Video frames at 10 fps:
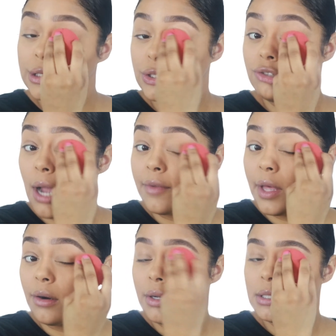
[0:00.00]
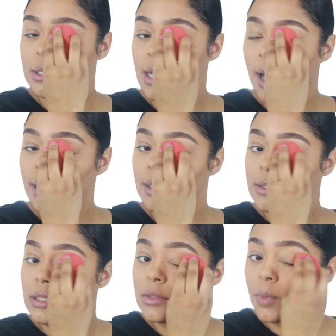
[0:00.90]
Just drag that onto the
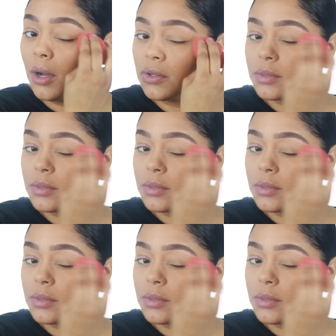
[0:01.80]
eyelids as well,